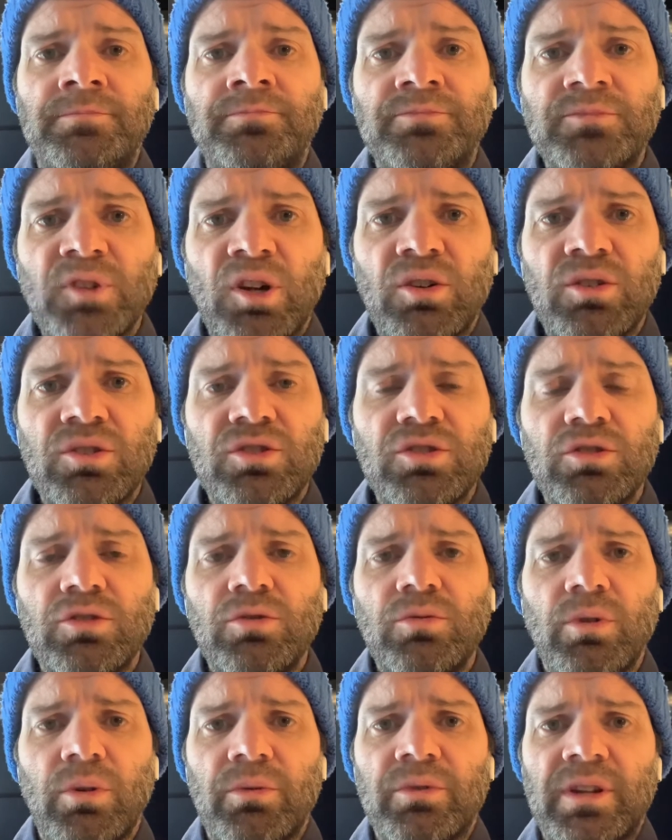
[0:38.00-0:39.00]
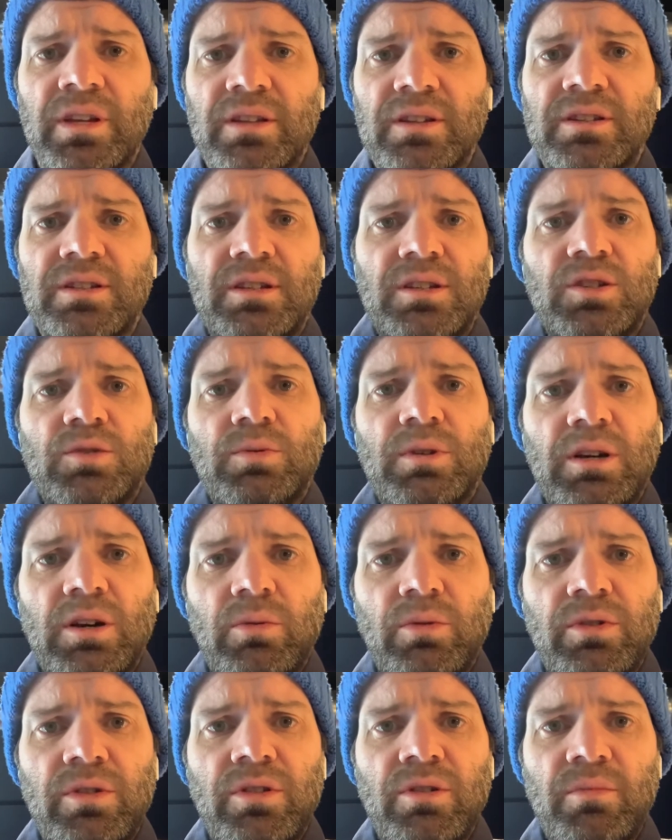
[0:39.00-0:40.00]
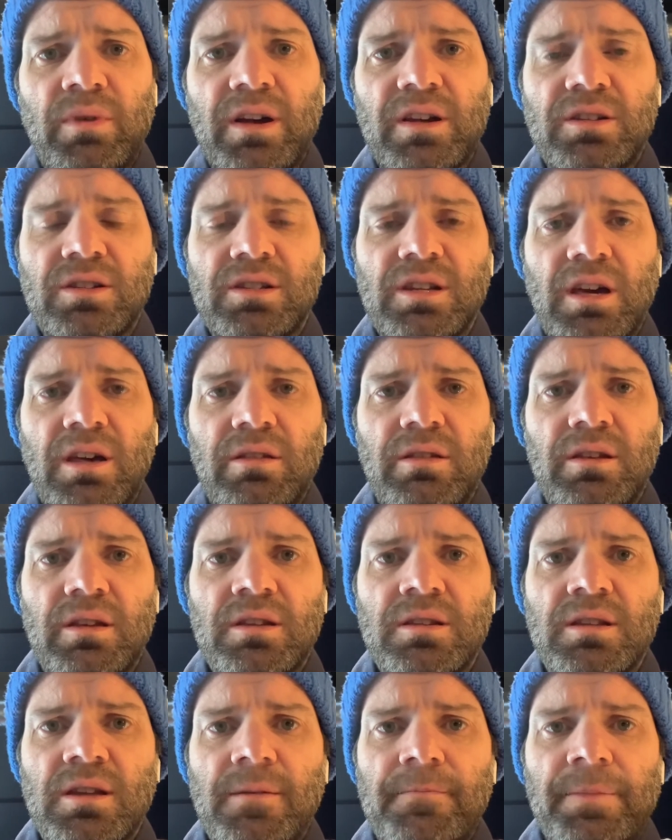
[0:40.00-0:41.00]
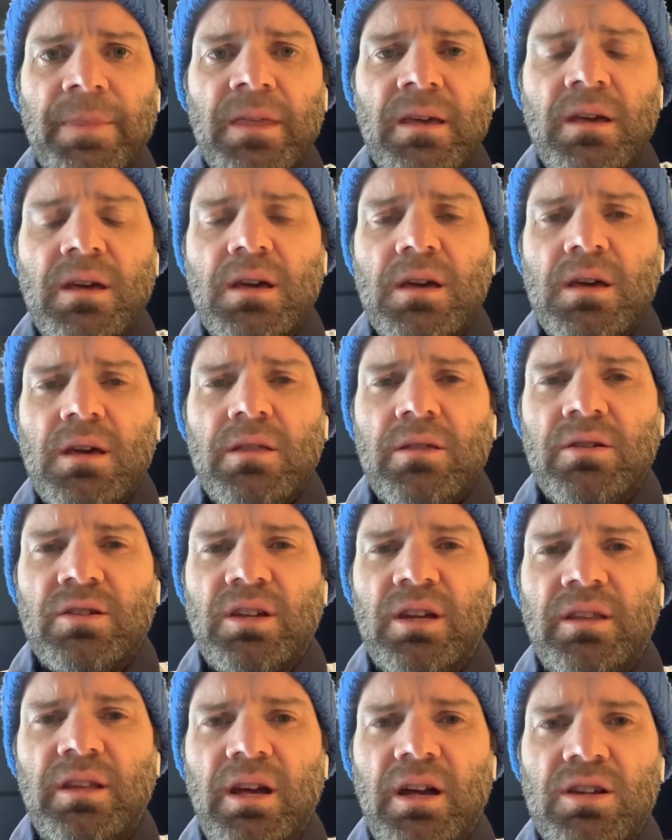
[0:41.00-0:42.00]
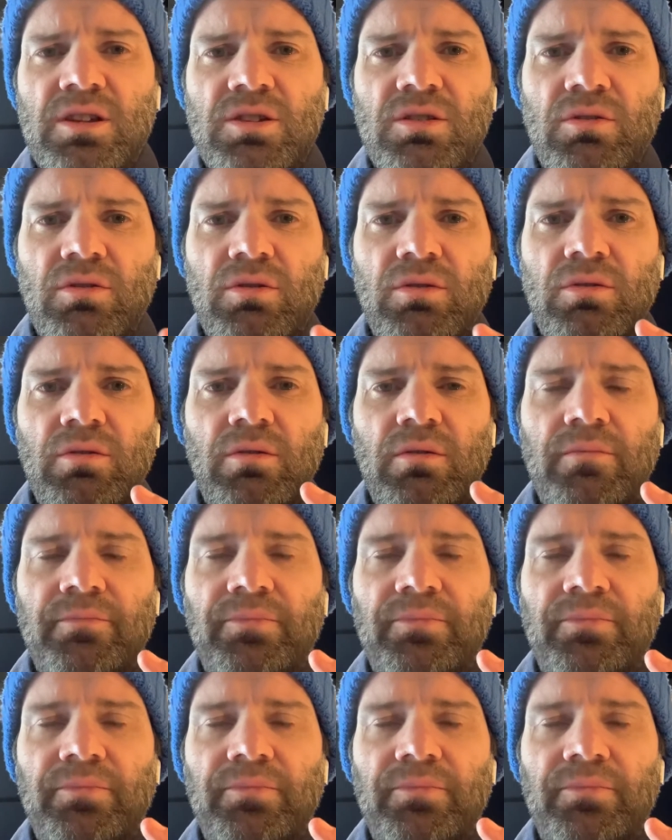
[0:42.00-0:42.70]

Also, what we tend to see as well with the Masters athlete is that there's a natural